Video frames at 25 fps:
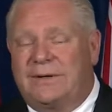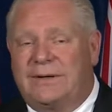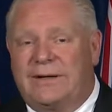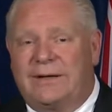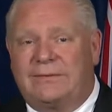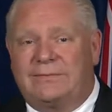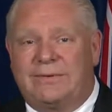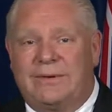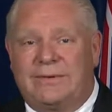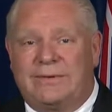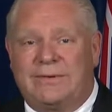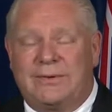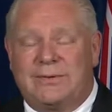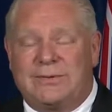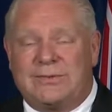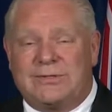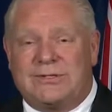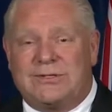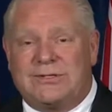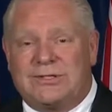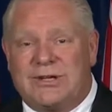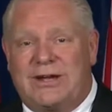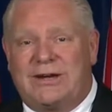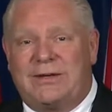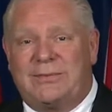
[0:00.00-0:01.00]
I, there was a
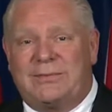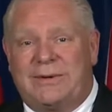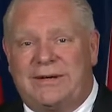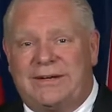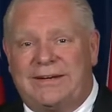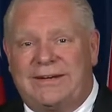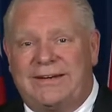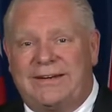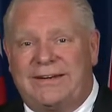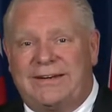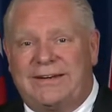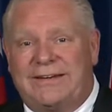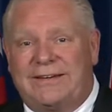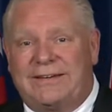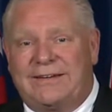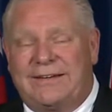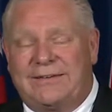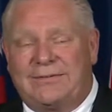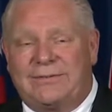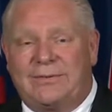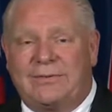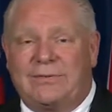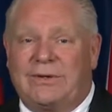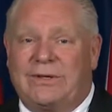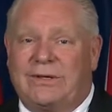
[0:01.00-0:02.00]
gentleman, a
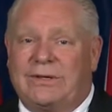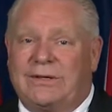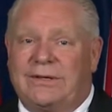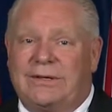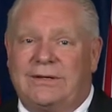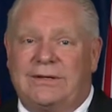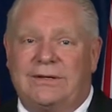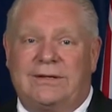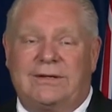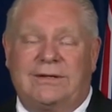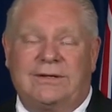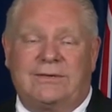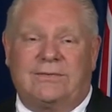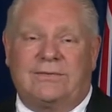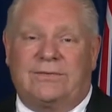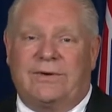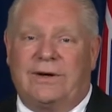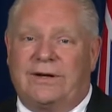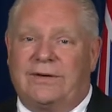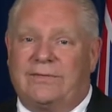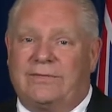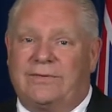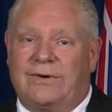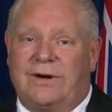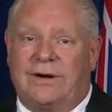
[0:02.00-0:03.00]
really good
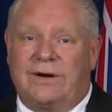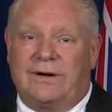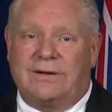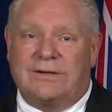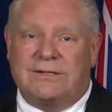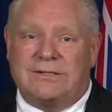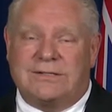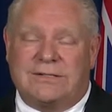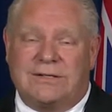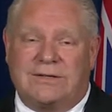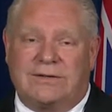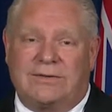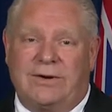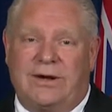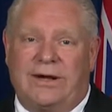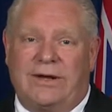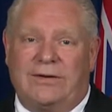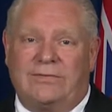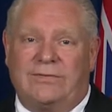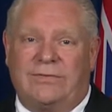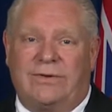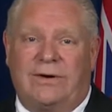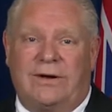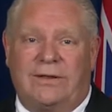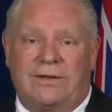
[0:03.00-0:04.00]
friend of ours, a
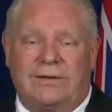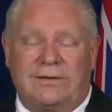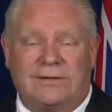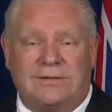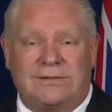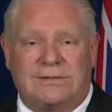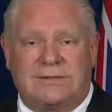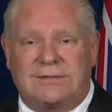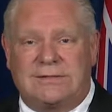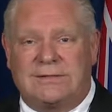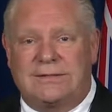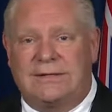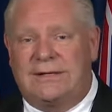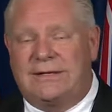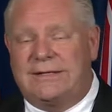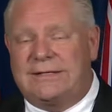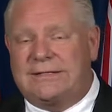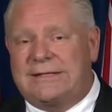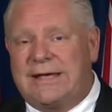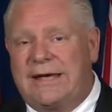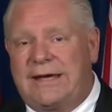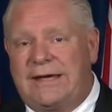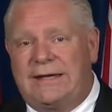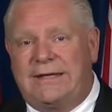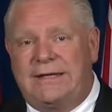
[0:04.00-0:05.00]
grandfather, he's in
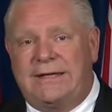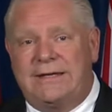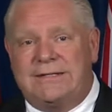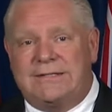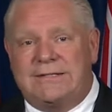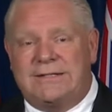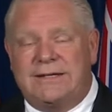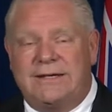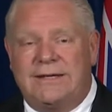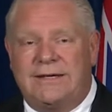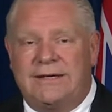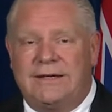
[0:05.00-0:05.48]
his 80s.